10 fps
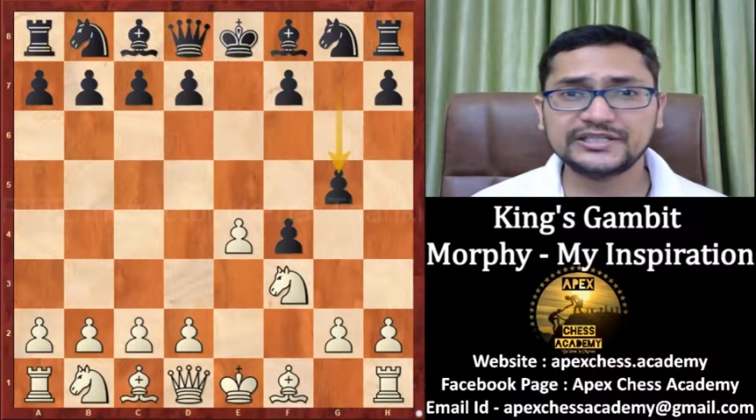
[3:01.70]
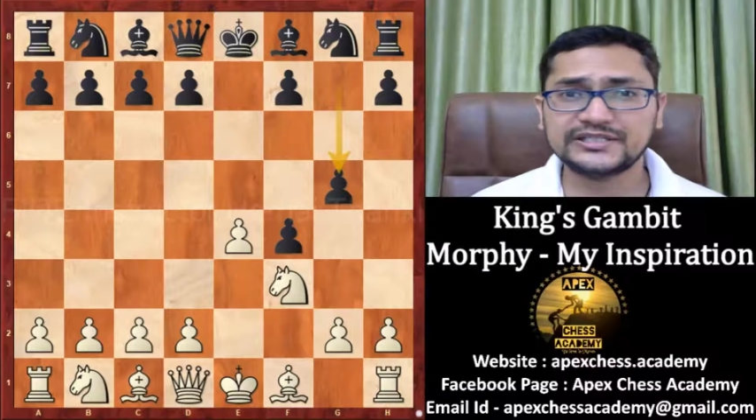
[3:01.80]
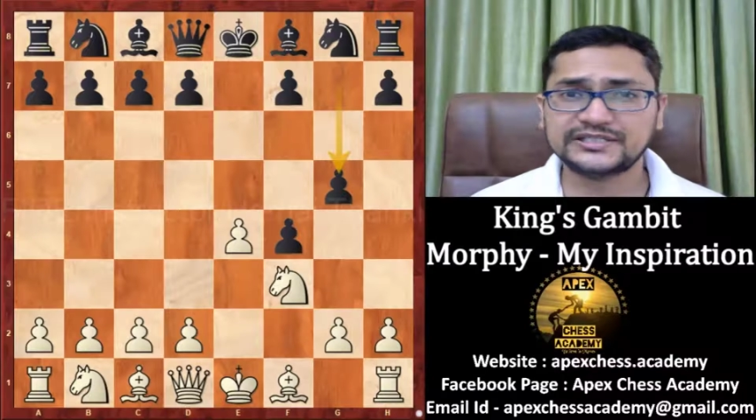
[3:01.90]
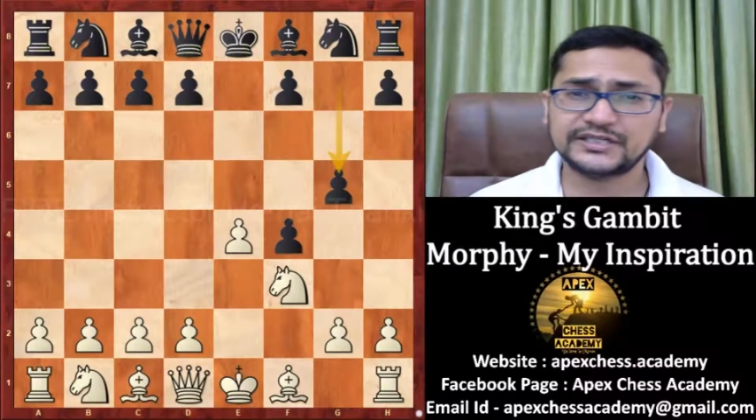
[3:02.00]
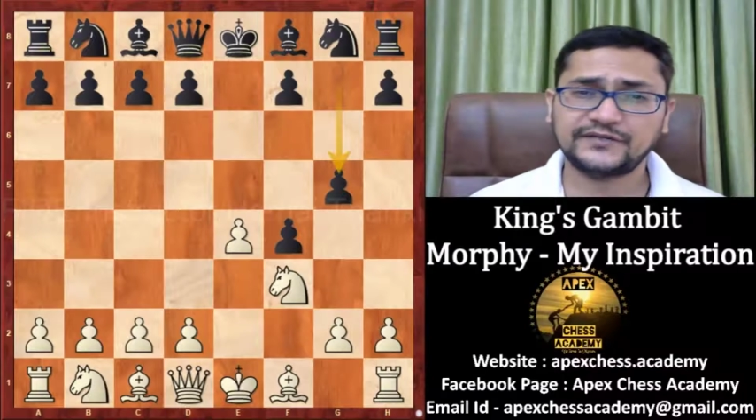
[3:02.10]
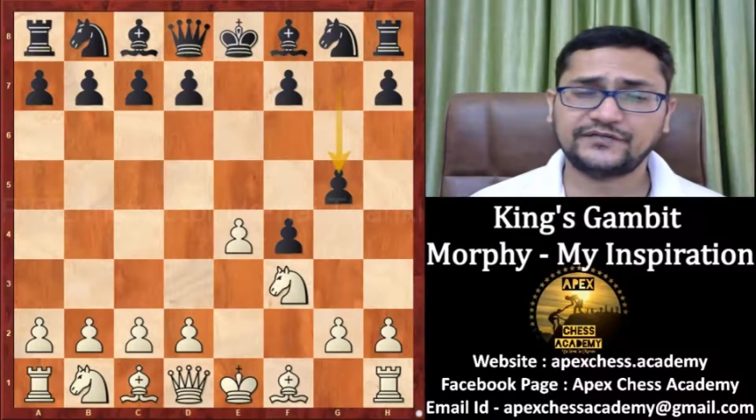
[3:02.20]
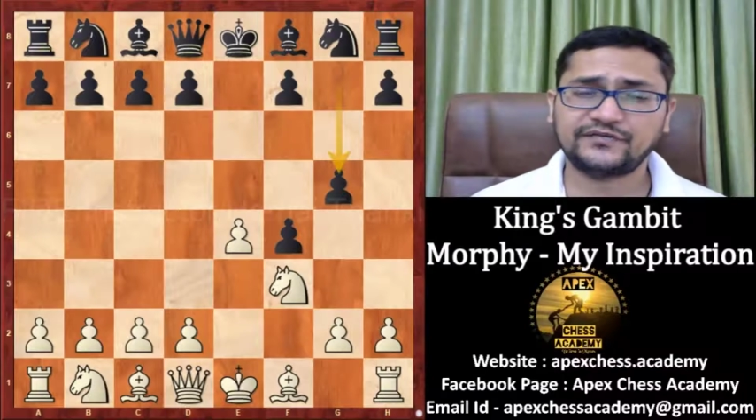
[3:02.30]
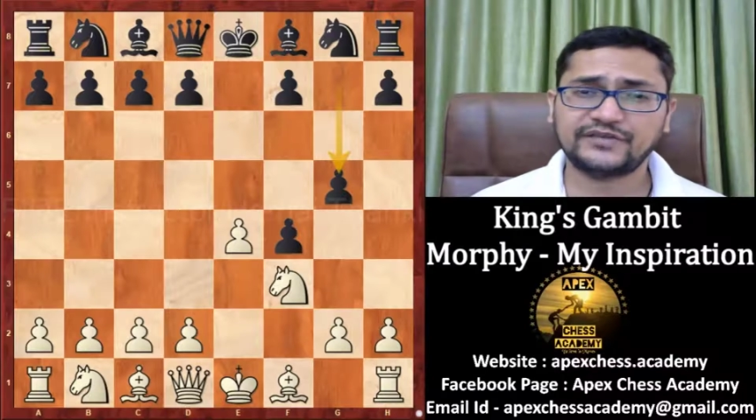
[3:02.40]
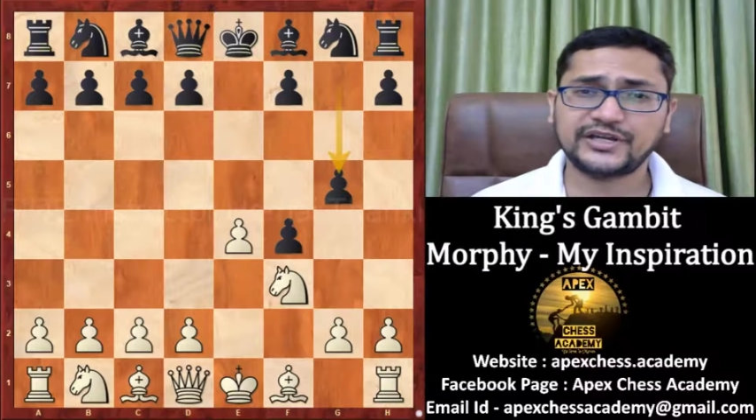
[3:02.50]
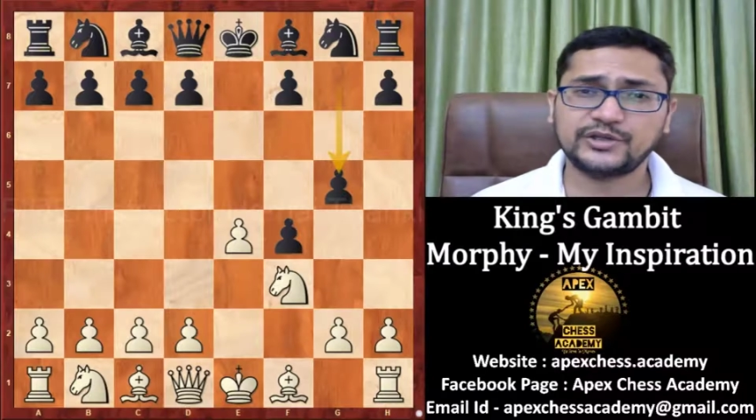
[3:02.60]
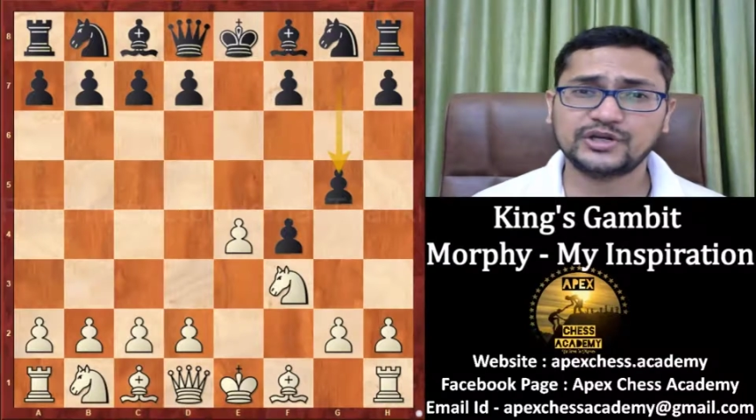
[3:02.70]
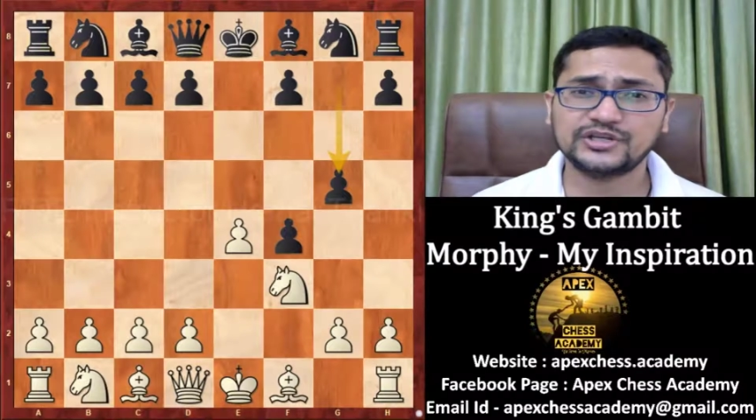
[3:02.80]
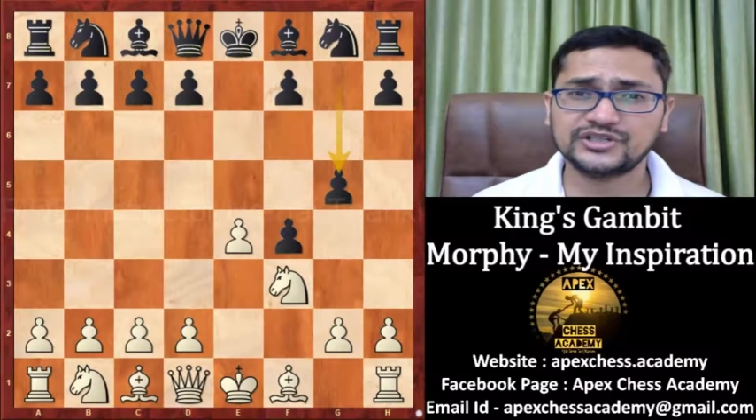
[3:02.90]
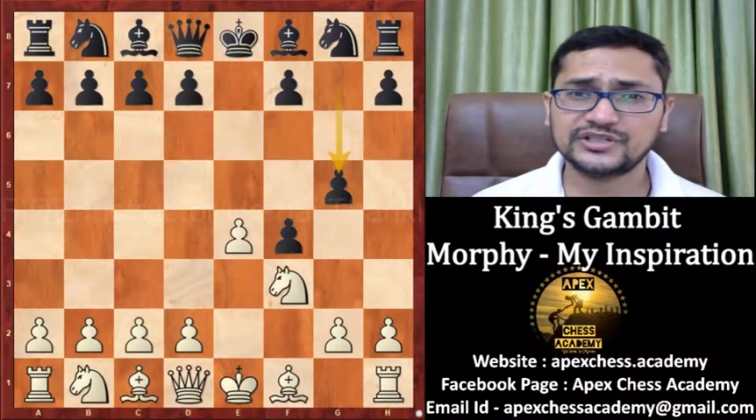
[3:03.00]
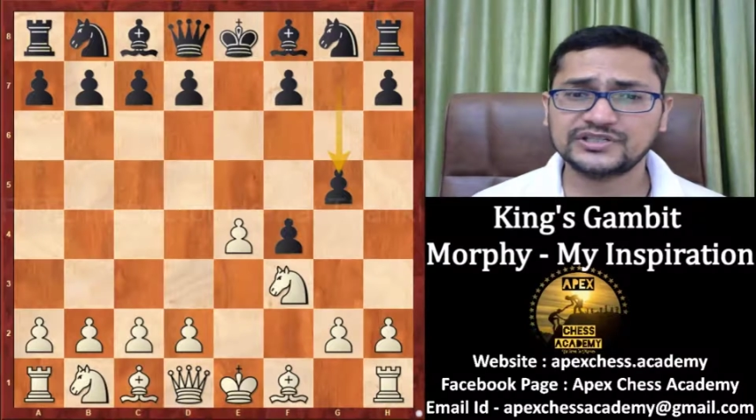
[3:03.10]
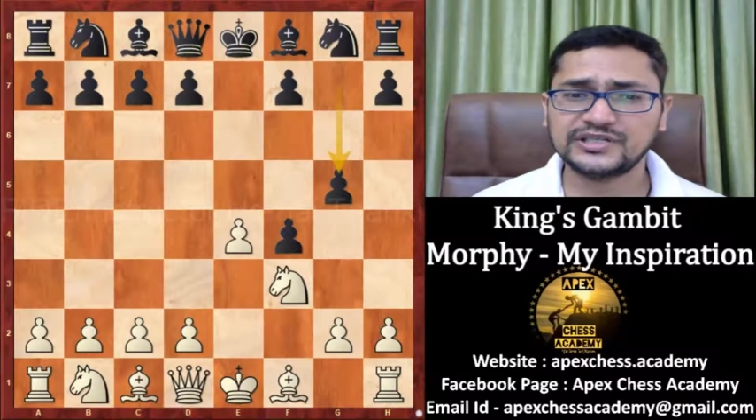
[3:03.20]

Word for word: stuff where you are just